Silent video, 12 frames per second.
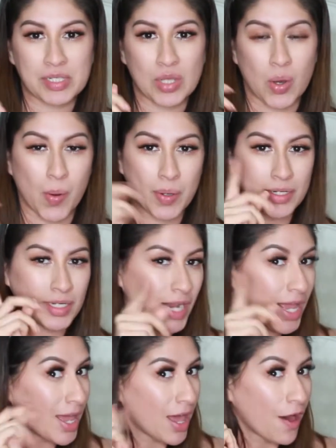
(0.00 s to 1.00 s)
So
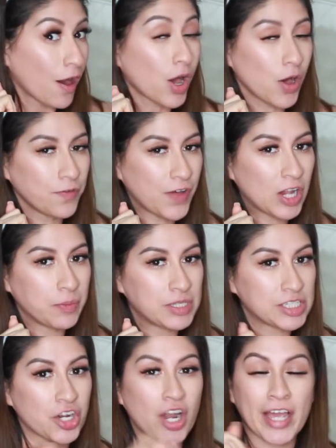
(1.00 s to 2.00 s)
go follow me there.